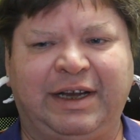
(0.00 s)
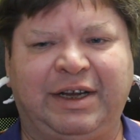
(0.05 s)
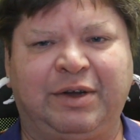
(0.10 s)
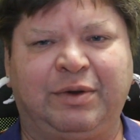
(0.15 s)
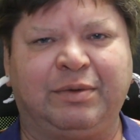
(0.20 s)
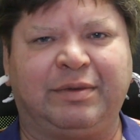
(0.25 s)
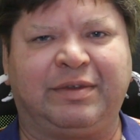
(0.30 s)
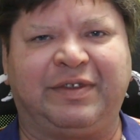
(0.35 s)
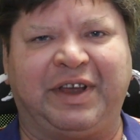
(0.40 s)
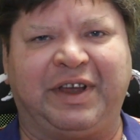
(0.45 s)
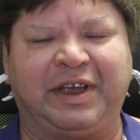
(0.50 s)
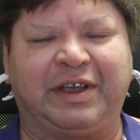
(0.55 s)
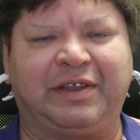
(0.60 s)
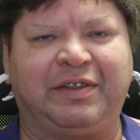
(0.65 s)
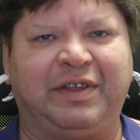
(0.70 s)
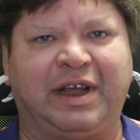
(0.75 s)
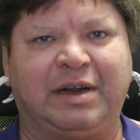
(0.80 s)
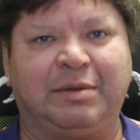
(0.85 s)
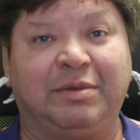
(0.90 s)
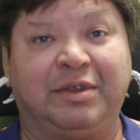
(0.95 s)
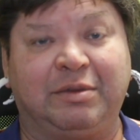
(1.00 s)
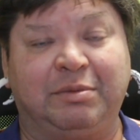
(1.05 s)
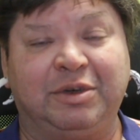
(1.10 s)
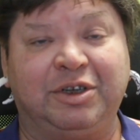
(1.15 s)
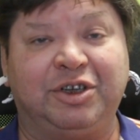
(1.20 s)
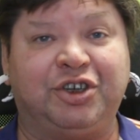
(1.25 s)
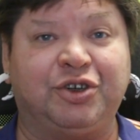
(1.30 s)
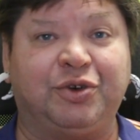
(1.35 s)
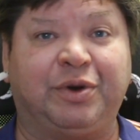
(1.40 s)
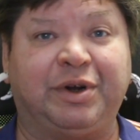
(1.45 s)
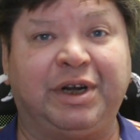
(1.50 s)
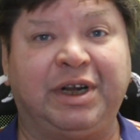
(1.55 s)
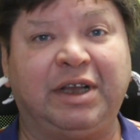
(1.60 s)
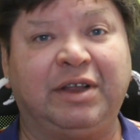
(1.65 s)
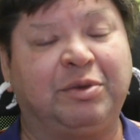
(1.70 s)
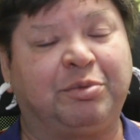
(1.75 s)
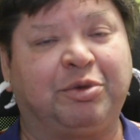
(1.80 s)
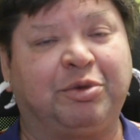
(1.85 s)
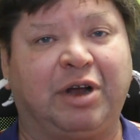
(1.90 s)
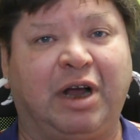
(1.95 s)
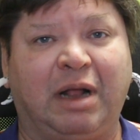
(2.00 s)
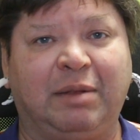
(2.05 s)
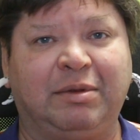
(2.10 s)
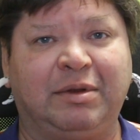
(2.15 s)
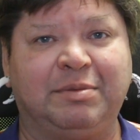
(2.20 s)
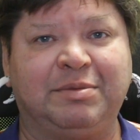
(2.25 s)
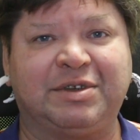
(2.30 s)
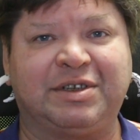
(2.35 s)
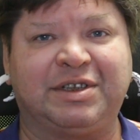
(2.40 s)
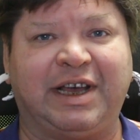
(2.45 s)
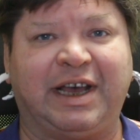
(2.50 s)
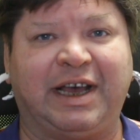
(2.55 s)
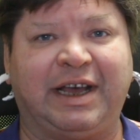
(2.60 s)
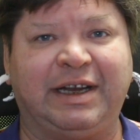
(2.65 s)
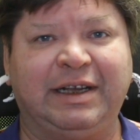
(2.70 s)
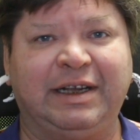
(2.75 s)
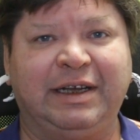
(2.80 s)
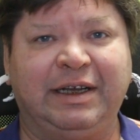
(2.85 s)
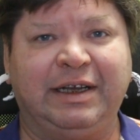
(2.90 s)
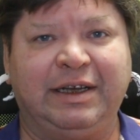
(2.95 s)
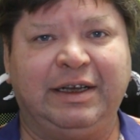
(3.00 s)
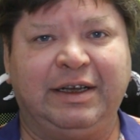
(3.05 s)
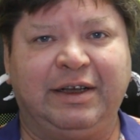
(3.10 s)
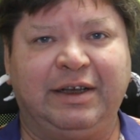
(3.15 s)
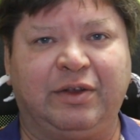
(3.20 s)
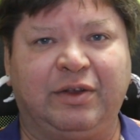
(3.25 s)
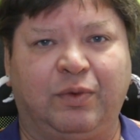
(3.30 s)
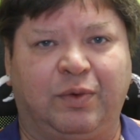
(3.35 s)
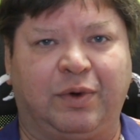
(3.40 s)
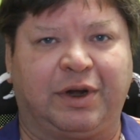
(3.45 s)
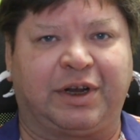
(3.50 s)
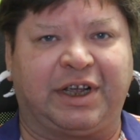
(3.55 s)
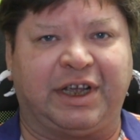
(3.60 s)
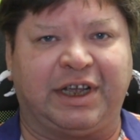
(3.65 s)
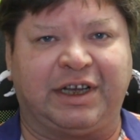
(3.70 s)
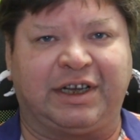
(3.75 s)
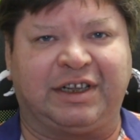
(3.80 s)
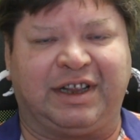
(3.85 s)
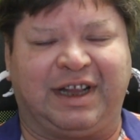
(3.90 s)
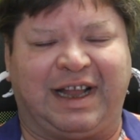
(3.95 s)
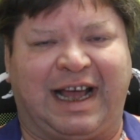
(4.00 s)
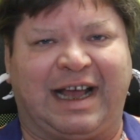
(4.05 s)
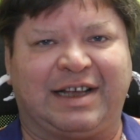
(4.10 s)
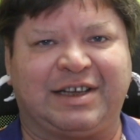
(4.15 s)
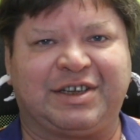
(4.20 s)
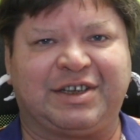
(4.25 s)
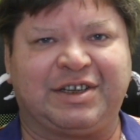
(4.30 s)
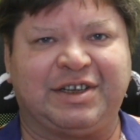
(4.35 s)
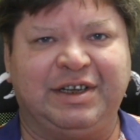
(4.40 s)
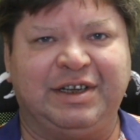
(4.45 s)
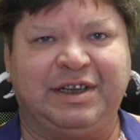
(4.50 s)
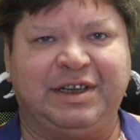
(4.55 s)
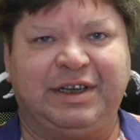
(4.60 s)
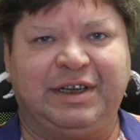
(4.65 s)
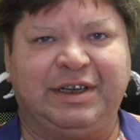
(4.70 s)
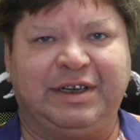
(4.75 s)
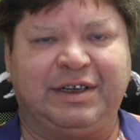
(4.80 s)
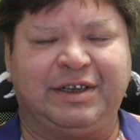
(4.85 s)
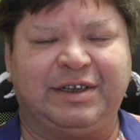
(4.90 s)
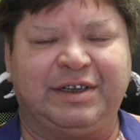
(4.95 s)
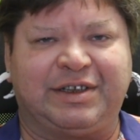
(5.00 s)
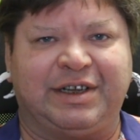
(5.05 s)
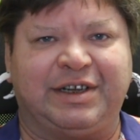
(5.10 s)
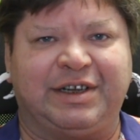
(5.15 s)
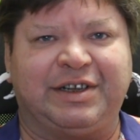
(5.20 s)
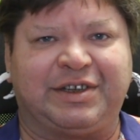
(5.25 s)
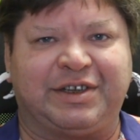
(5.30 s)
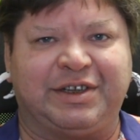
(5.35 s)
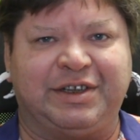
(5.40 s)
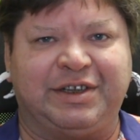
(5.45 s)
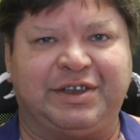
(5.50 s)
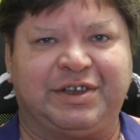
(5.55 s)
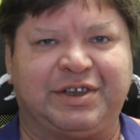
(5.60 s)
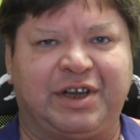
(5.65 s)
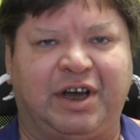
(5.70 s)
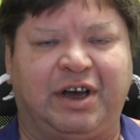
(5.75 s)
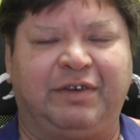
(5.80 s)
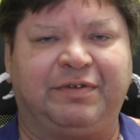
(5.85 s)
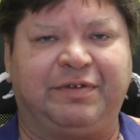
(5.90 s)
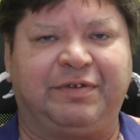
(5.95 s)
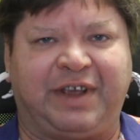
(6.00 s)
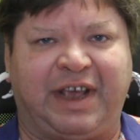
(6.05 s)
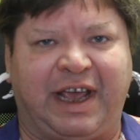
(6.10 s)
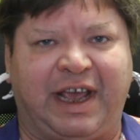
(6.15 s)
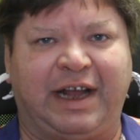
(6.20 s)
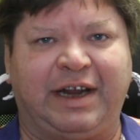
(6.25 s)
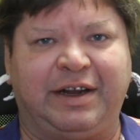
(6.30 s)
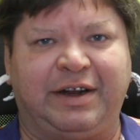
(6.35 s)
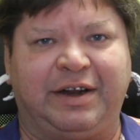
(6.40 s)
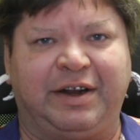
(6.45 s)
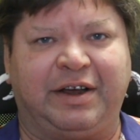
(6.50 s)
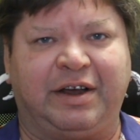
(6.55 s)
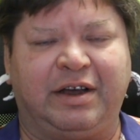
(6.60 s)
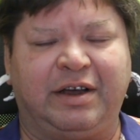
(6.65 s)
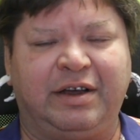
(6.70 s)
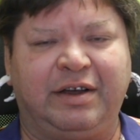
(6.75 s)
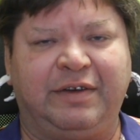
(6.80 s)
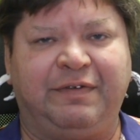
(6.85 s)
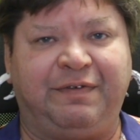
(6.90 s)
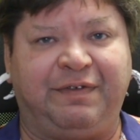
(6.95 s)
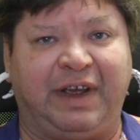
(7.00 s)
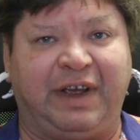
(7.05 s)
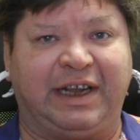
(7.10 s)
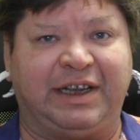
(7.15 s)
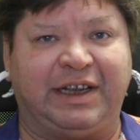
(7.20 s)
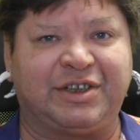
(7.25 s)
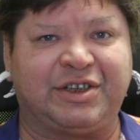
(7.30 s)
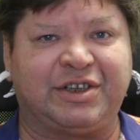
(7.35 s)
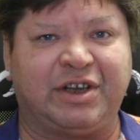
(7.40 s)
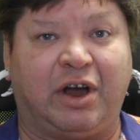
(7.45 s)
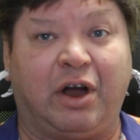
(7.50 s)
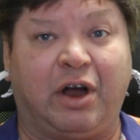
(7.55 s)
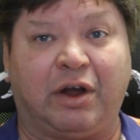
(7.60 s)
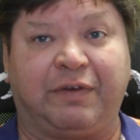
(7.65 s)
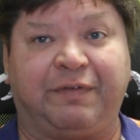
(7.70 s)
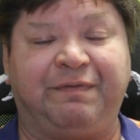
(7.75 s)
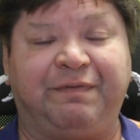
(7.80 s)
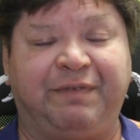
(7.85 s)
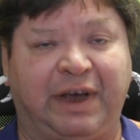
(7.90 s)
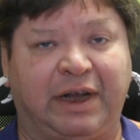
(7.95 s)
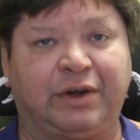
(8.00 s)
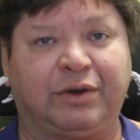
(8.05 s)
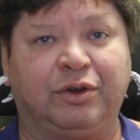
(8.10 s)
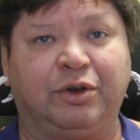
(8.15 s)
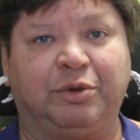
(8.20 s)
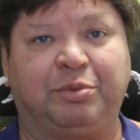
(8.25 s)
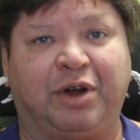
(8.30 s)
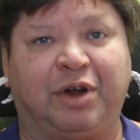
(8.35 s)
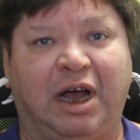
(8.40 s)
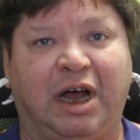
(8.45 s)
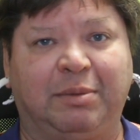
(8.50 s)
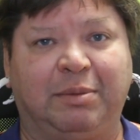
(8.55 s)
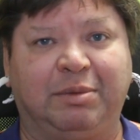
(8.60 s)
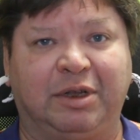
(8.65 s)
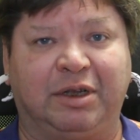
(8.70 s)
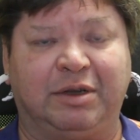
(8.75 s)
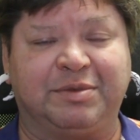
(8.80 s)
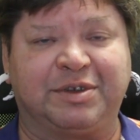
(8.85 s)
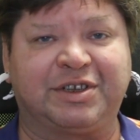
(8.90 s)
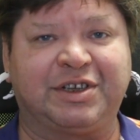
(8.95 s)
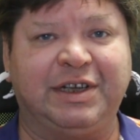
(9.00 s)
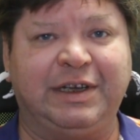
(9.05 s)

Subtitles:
think that the majority of the problems that the working class citizens of Canada face are federal problems.